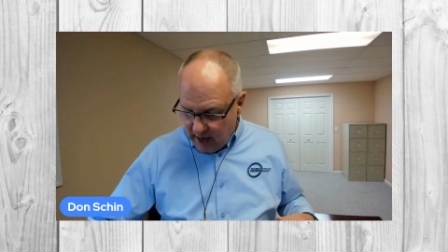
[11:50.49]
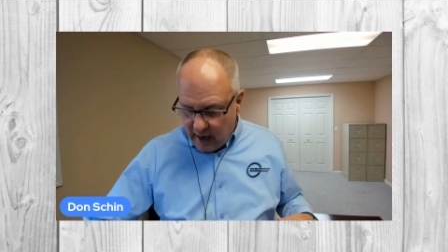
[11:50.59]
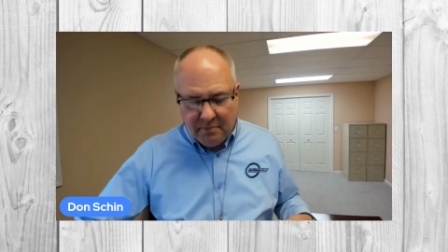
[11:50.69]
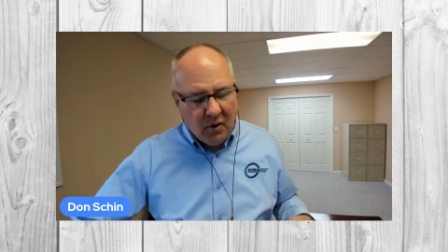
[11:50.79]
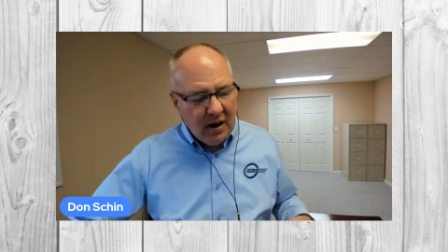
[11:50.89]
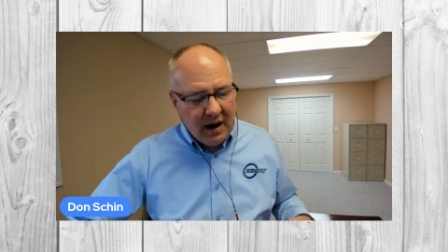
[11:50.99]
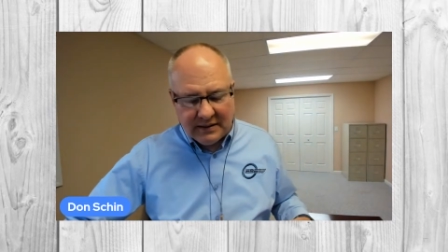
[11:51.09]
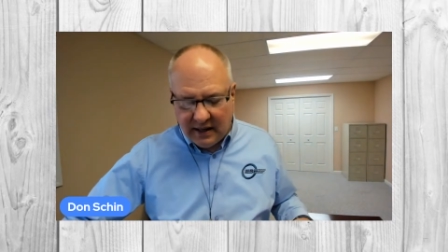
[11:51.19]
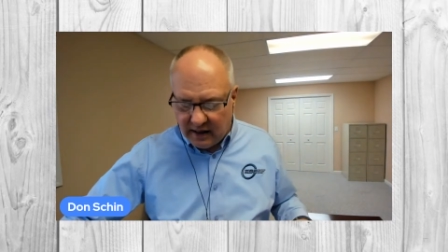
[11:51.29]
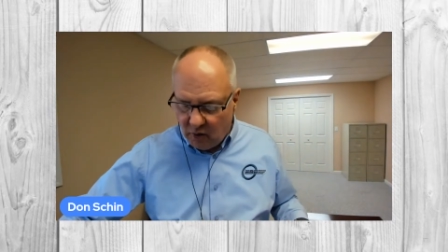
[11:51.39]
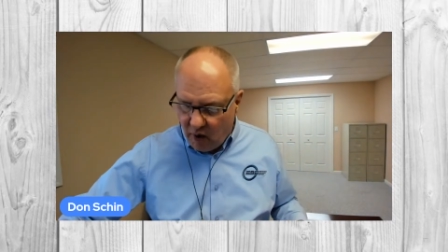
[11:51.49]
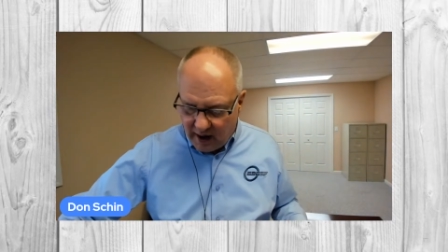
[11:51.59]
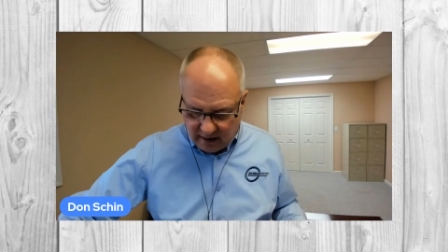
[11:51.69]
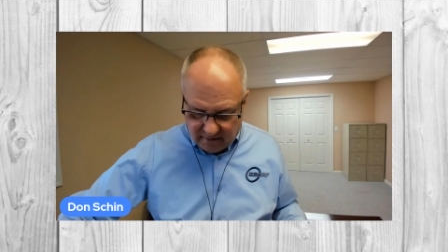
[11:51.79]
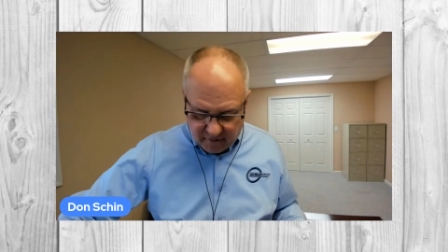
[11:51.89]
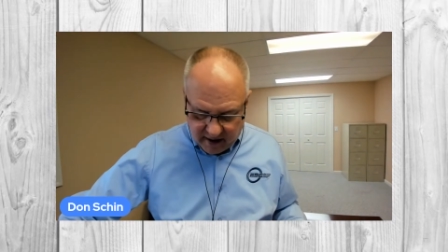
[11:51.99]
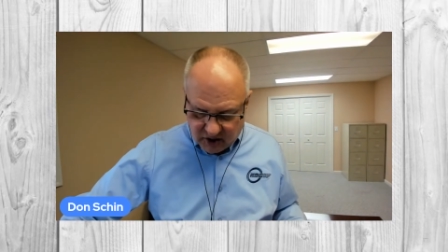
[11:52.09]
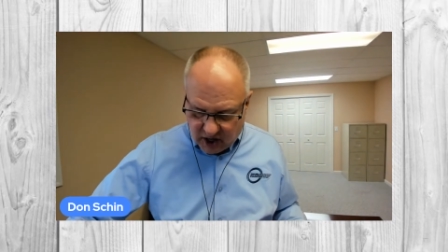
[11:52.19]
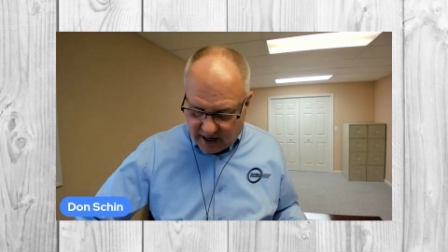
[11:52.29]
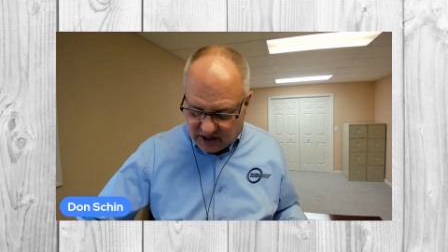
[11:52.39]
And boy, I'll tell you what, in
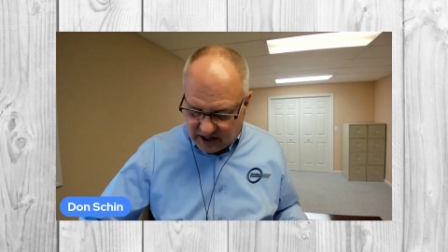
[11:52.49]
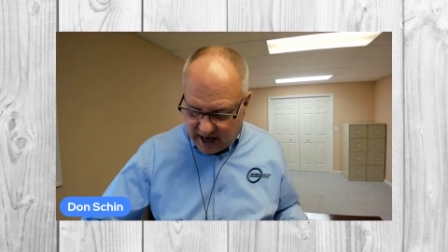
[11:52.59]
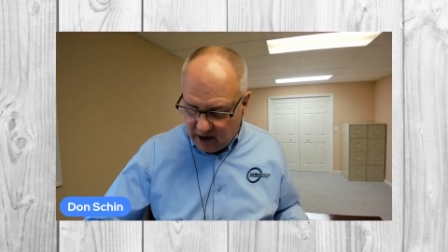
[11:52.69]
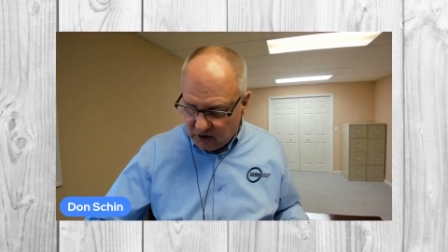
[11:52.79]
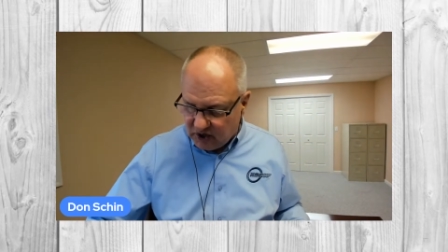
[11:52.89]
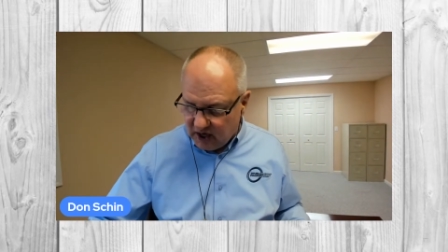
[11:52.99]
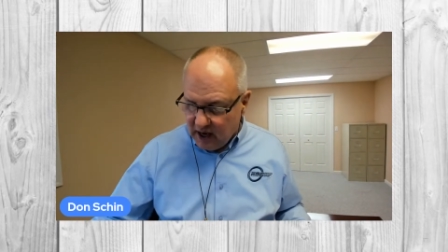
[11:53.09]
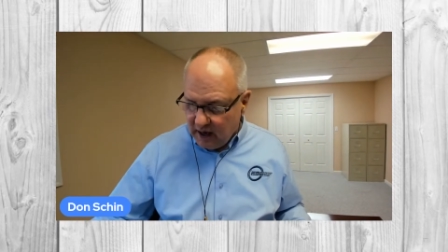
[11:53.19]
franchise sales,